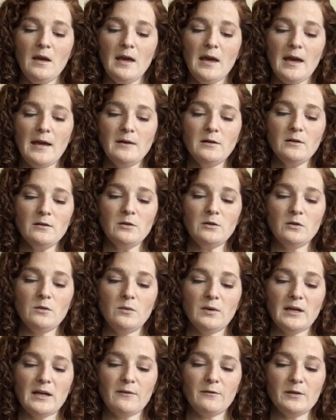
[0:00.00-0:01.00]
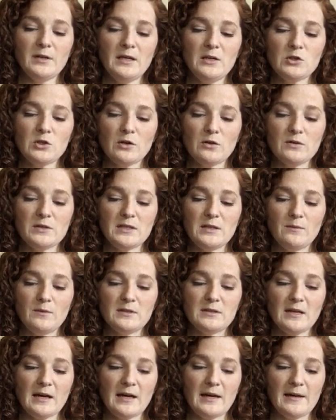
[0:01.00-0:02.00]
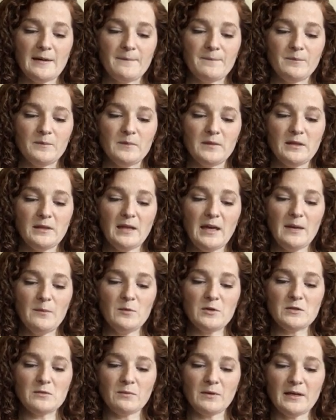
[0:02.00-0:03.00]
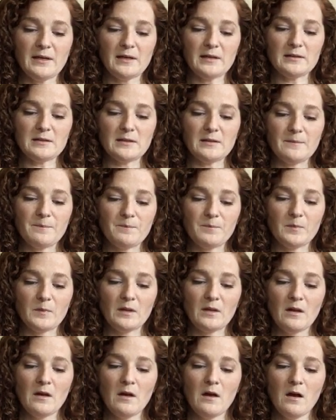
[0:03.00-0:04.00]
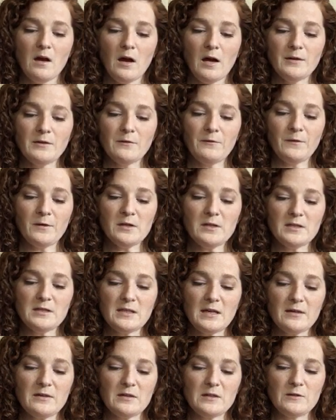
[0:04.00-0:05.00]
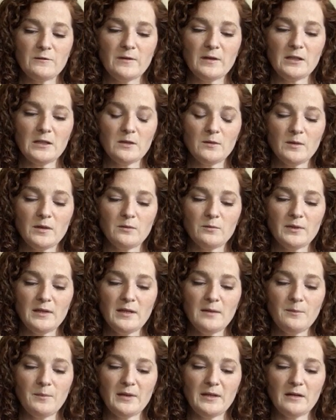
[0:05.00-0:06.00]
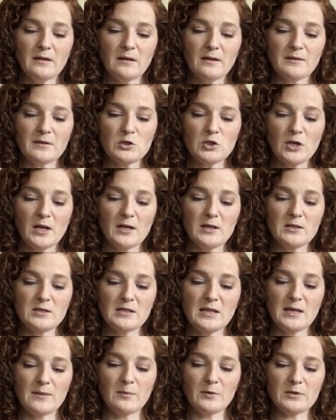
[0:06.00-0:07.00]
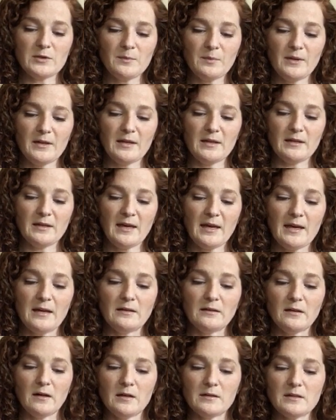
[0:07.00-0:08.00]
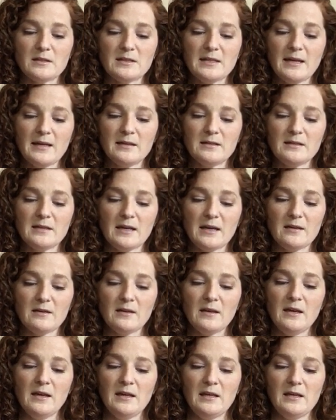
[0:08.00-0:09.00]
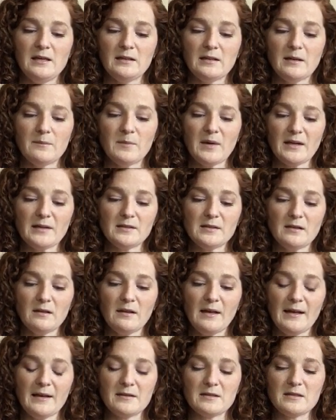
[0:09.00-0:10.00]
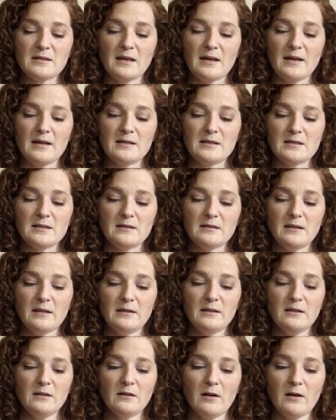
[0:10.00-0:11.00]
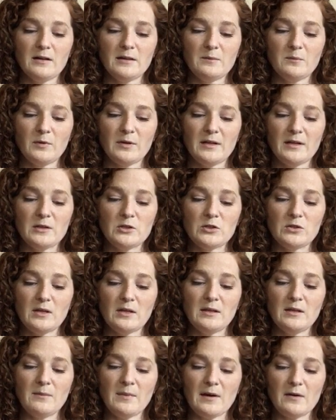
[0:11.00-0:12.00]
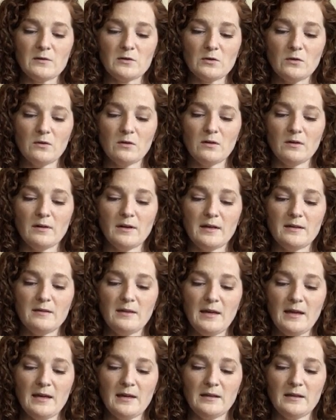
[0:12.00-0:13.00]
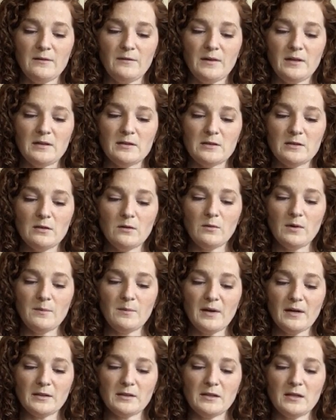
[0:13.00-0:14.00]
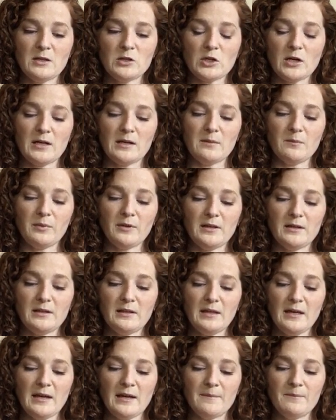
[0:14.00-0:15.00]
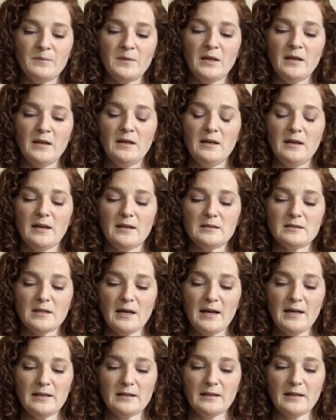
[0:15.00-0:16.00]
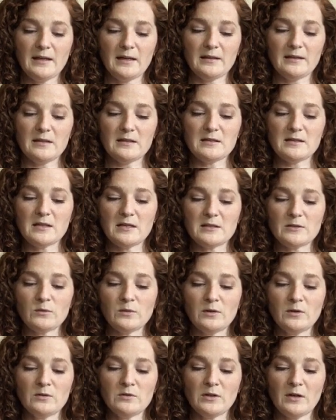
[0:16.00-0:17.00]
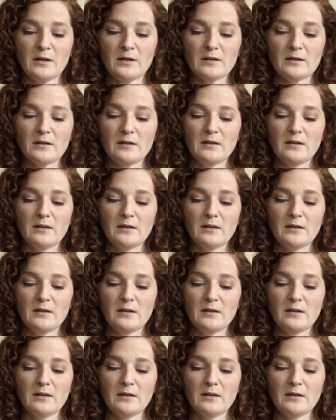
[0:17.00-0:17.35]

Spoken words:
Ender knew whatever he chose, he would die. The game was rigged. On the first death, his figure would reappear on the giant's table to play again. On the second death, he'd come back to the landslides, then the garden bridge, then the mouse hole, and then, if he still went back to the giant and played again, and died again, his desk would go dark.